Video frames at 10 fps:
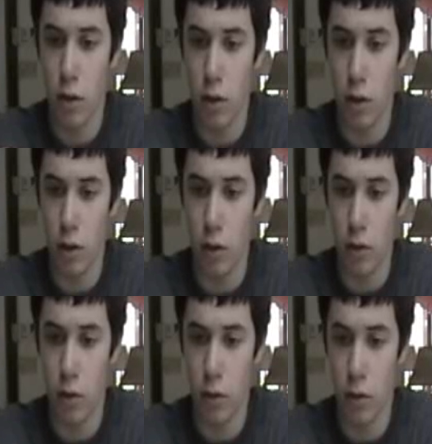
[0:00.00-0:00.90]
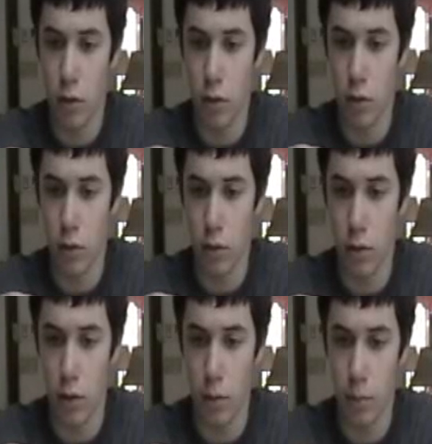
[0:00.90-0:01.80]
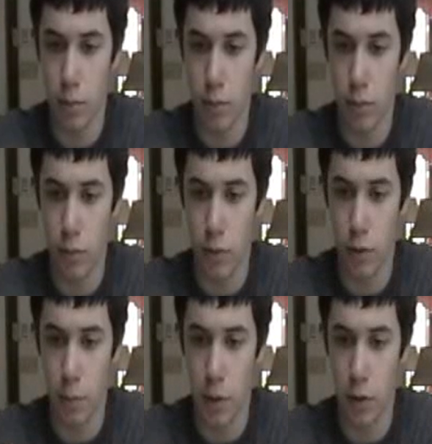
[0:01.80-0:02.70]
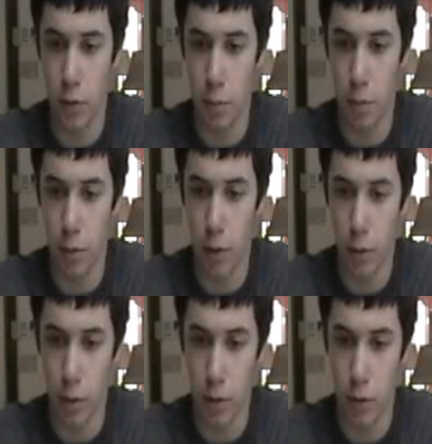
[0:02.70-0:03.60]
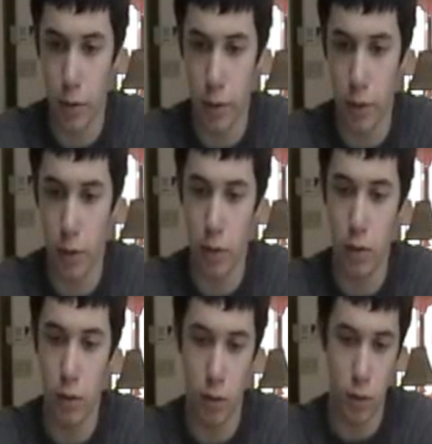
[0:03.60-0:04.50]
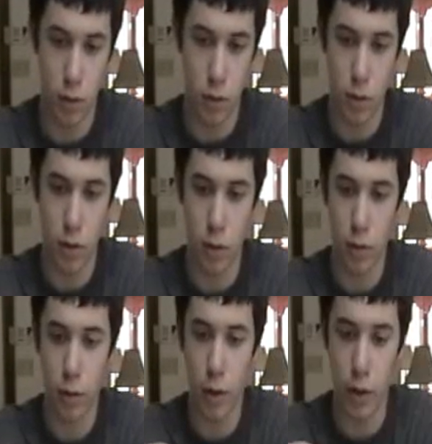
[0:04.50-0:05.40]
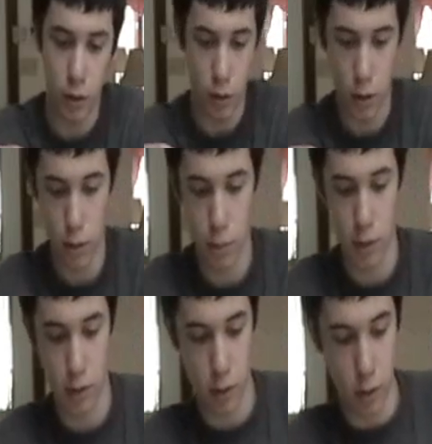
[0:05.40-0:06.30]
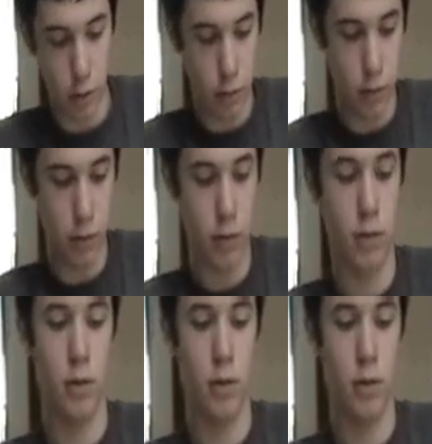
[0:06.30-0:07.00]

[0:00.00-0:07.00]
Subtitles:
and oh, this pin's broken, so I'll try not to cut myself.